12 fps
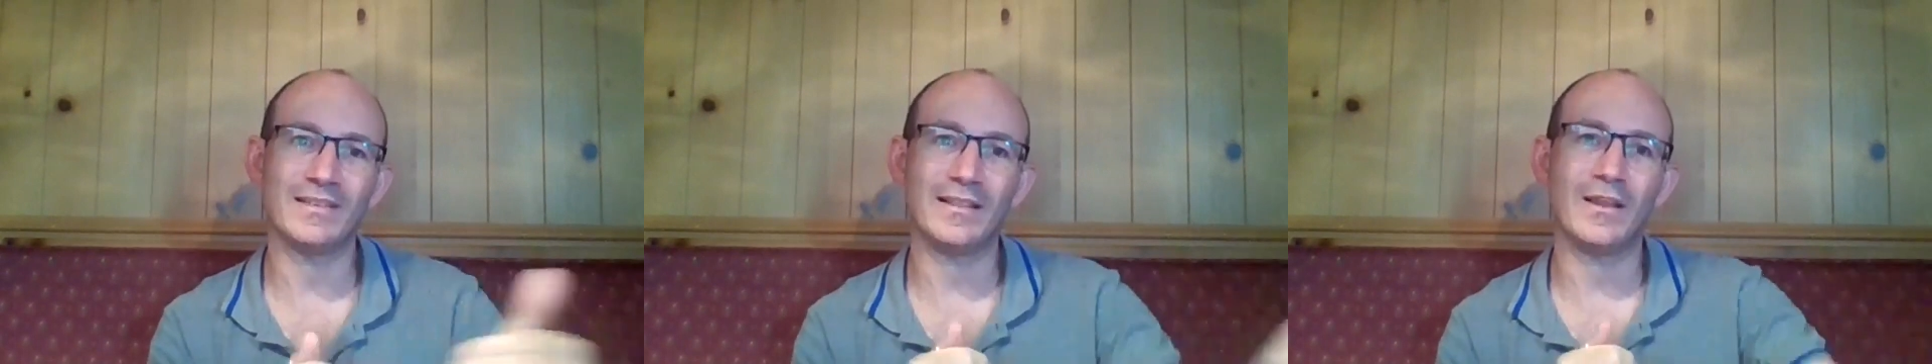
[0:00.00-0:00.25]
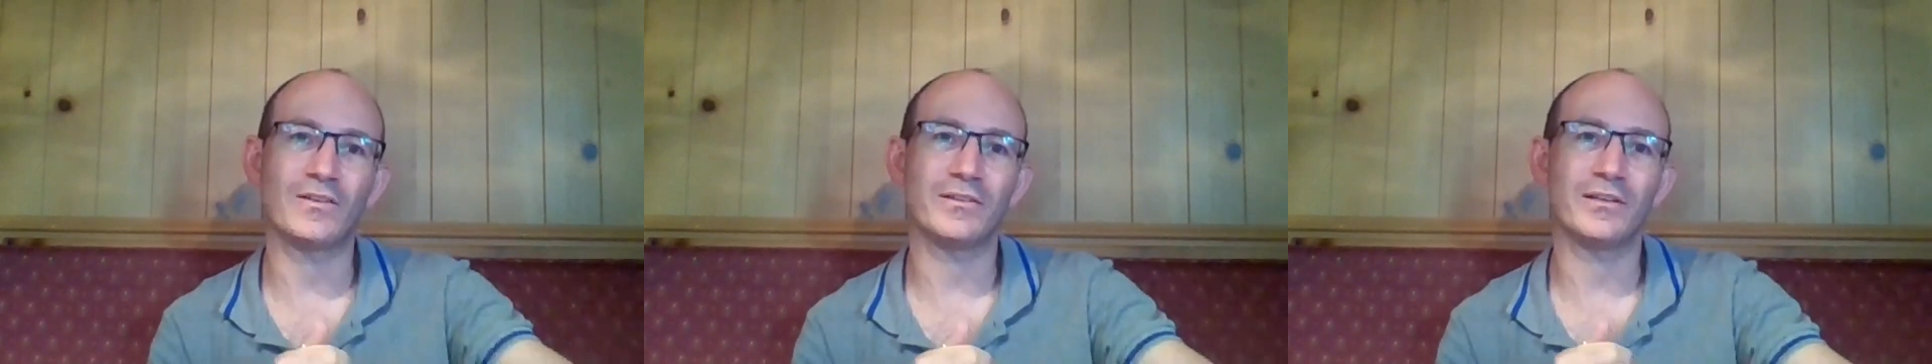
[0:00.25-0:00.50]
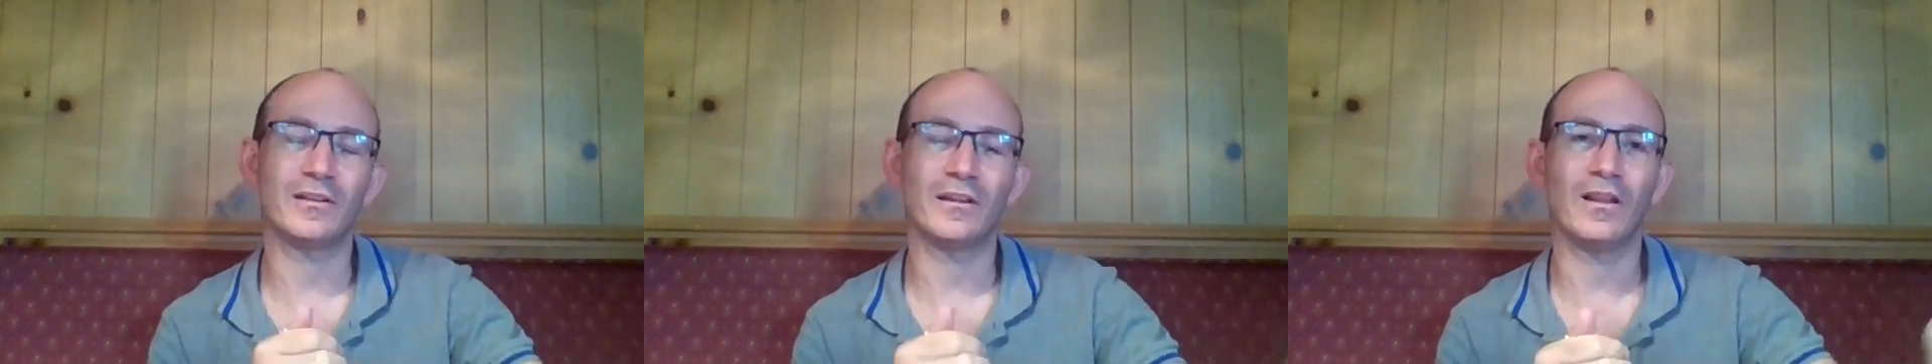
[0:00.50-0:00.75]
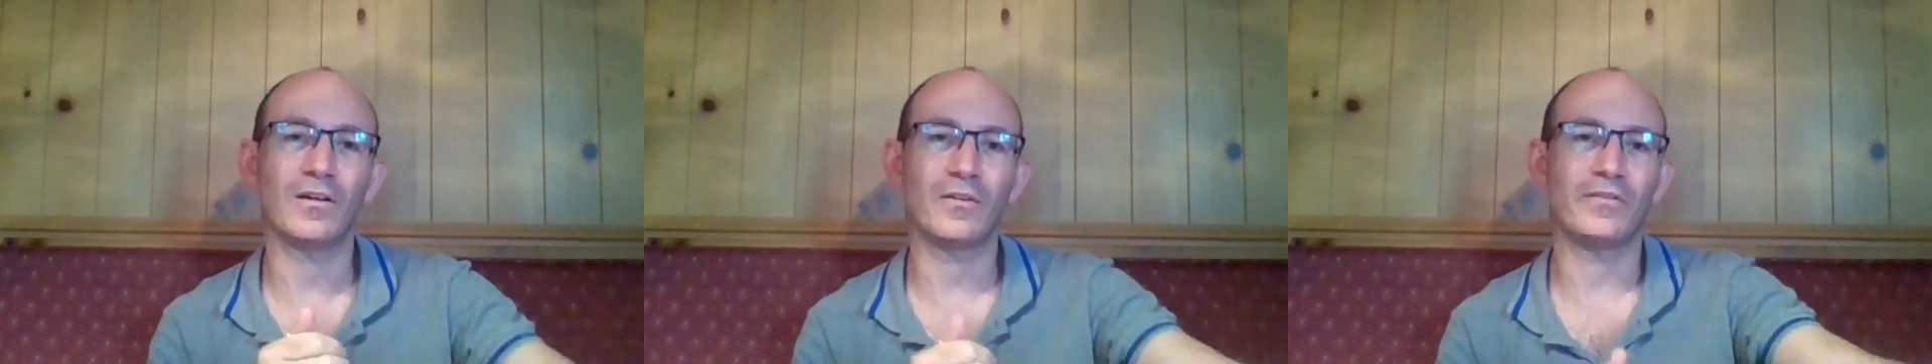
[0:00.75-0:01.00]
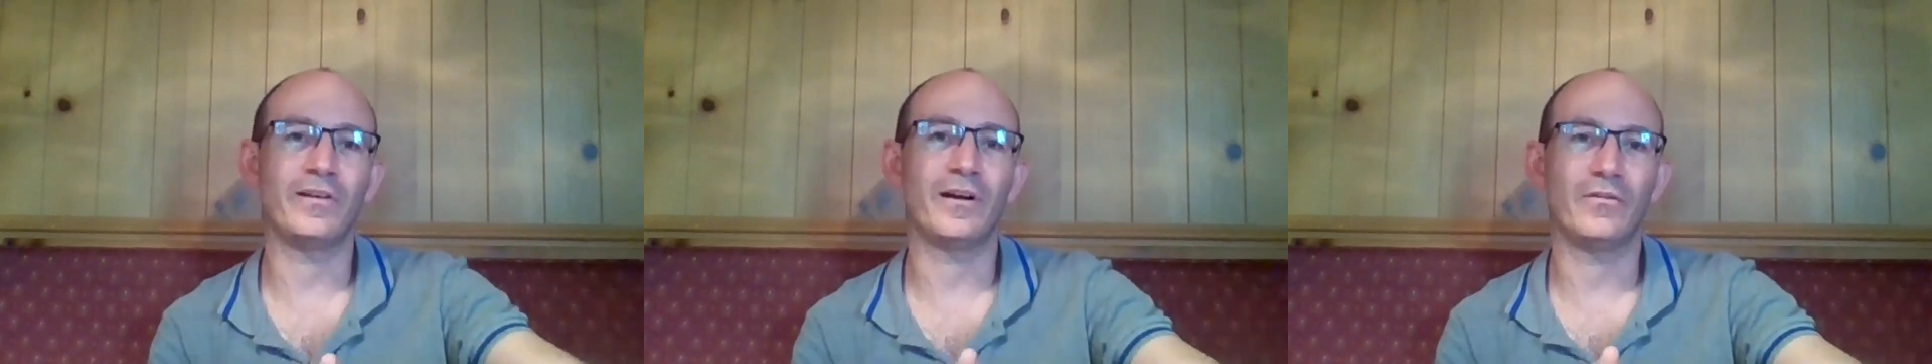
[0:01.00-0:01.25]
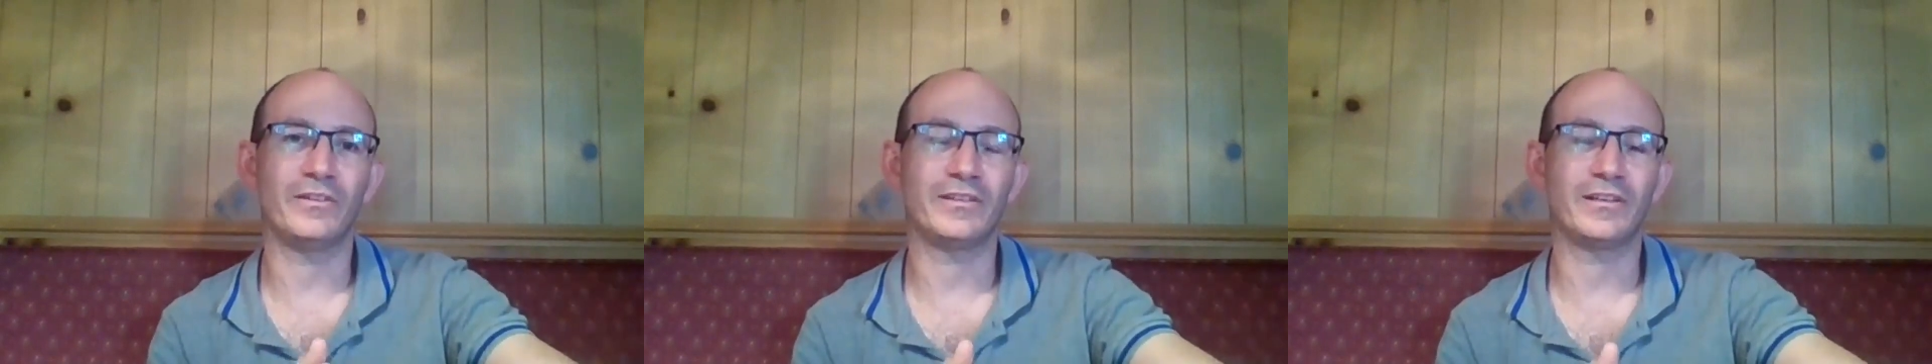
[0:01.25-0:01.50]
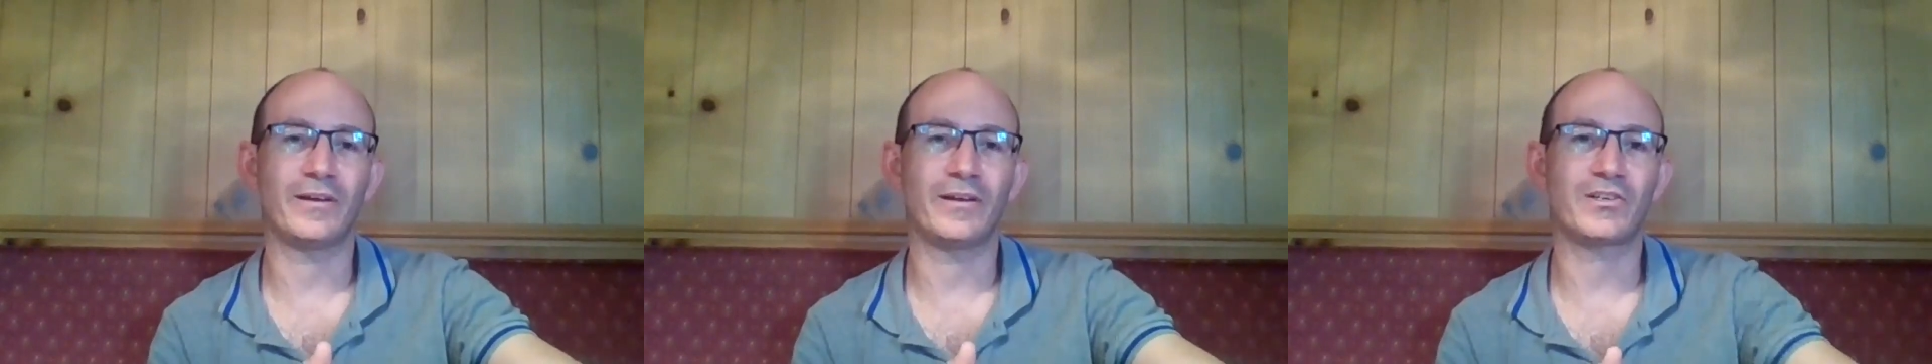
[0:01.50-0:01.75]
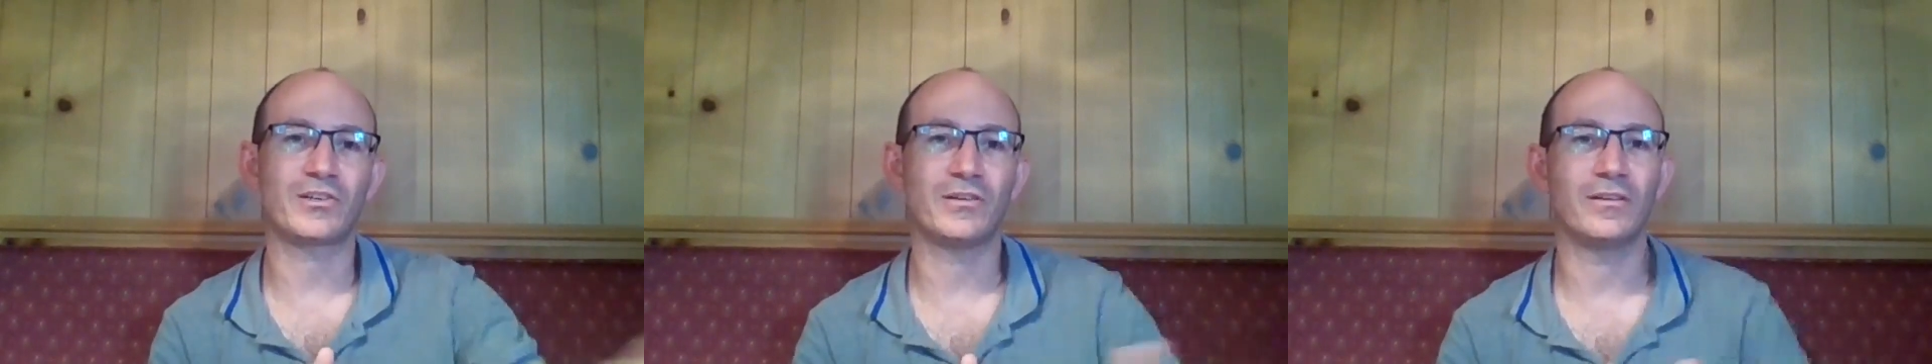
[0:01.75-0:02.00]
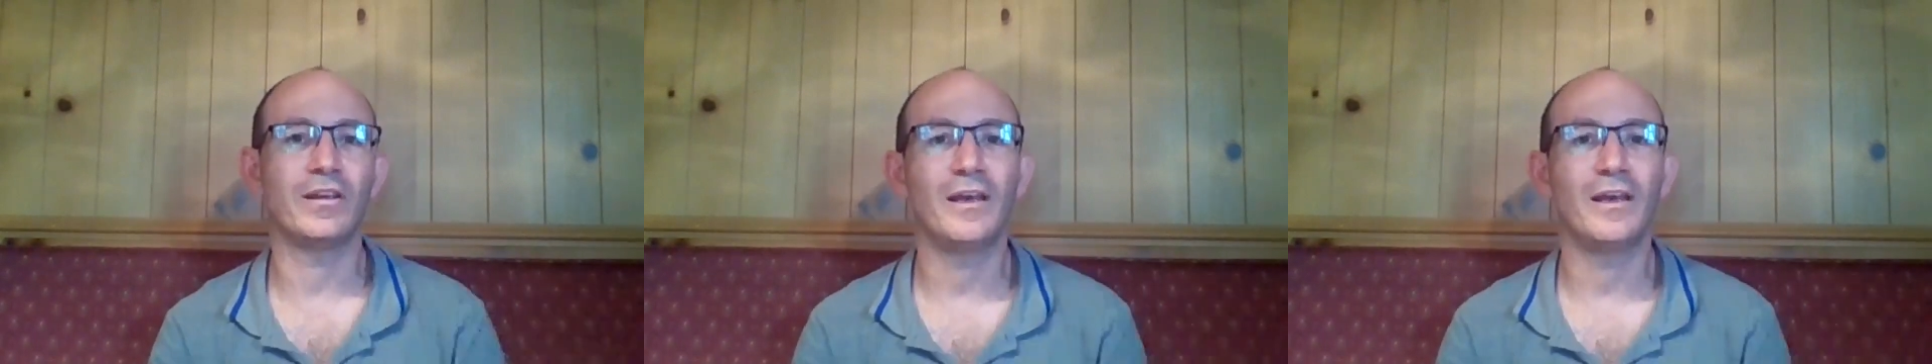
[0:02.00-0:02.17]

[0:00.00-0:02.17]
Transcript: not a lot of interaction.